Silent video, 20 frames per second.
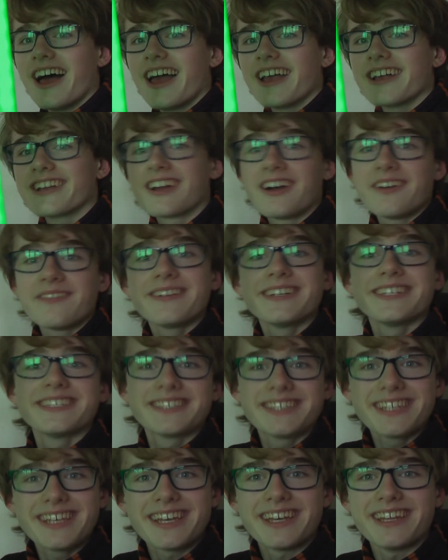Can't really
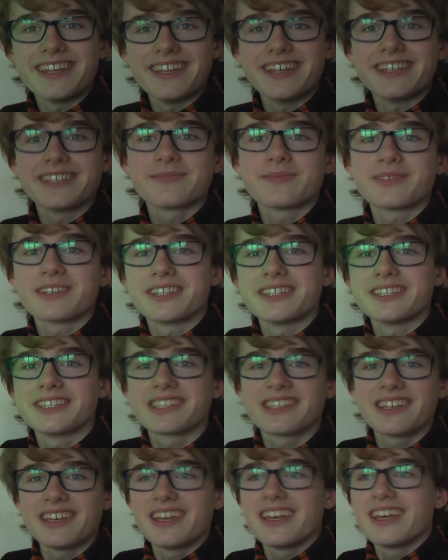see it in this because
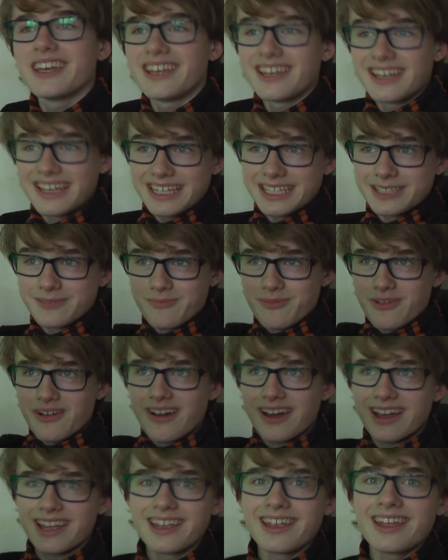it's
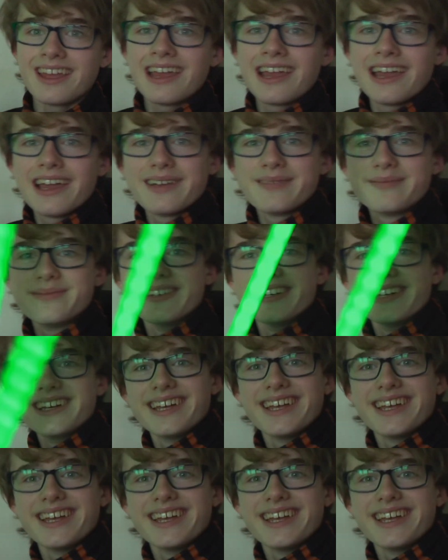bright, but